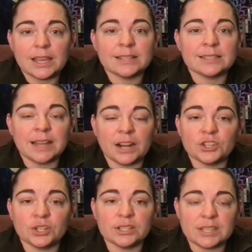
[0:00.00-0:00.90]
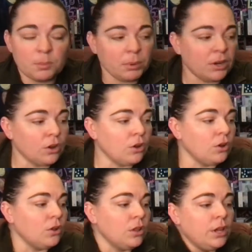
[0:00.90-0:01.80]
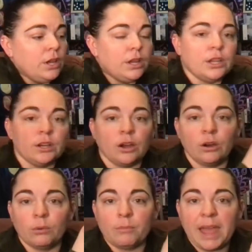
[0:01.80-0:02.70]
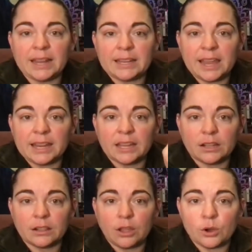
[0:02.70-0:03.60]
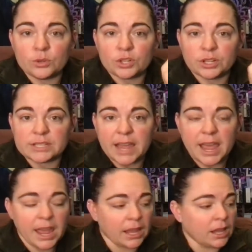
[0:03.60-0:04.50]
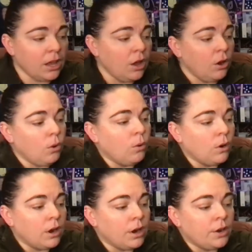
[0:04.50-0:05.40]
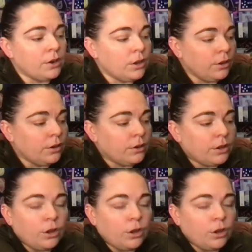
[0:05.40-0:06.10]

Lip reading: It's not your typical, magnetic closure deck or your,